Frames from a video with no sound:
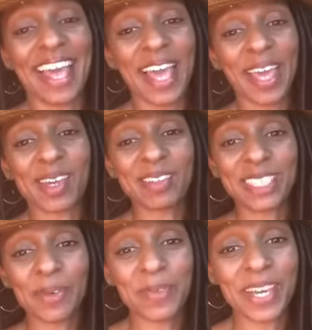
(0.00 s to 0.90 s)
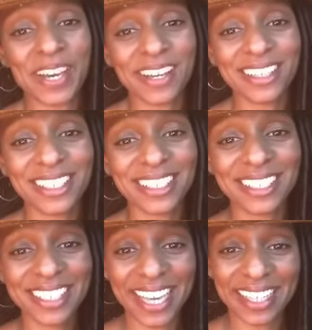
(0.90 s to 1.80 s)
Hey, what's up, y'all? This
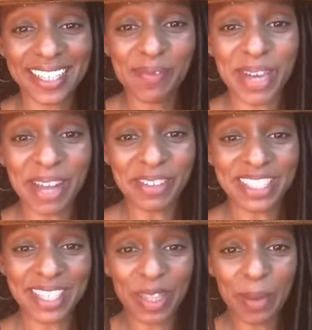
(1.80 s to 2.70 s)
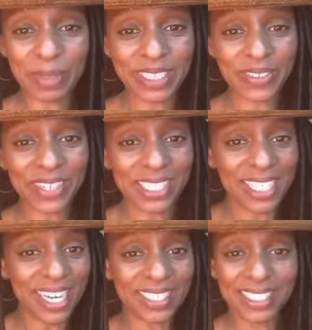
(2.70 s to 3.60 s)
is Kaylee back with another episode of
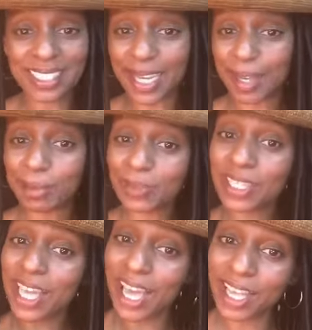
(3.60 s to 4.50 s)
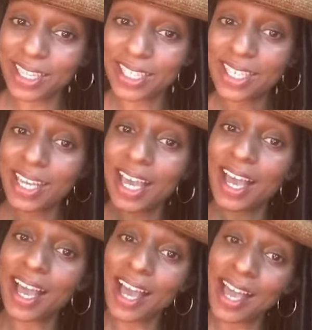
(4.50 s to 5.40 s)
Docs and Dabs with Kaylee.
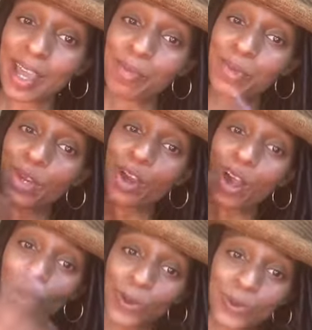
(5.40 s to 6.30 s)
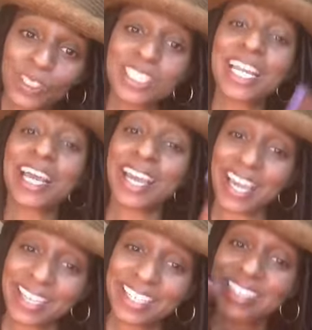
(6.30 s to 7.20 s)
I am your host,
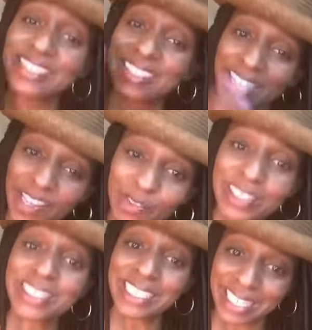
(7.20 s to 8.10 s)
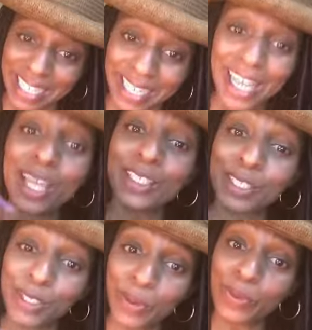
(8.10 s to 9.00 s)
and it's 7:10,
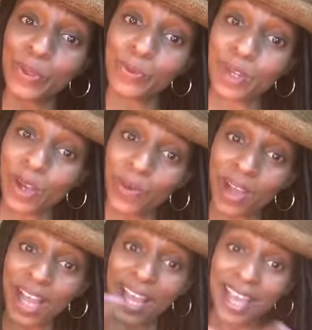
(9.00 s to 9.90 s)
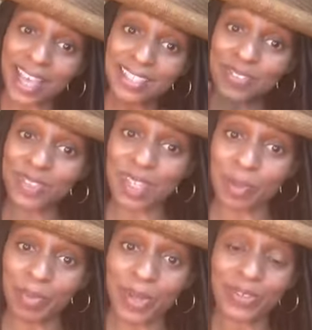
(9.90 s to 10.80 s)
so you know I had to
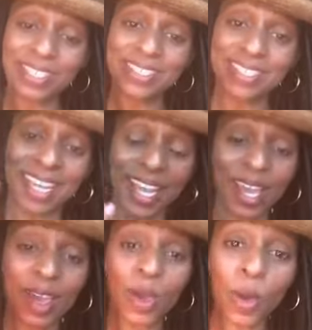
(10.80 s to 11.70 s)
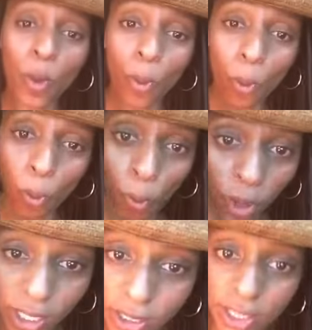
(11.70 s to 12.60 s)
come on and say,
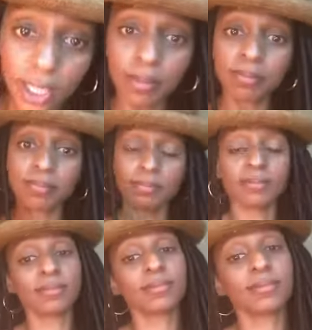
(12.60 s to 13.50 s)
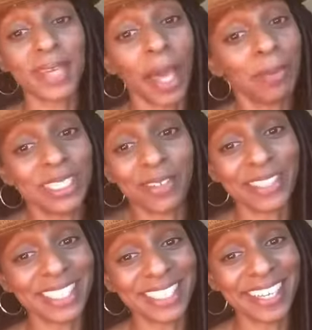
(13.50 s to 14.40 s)
what's up? Happy
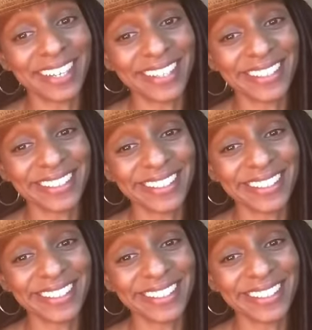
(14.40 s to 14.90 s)
7:10, y'all.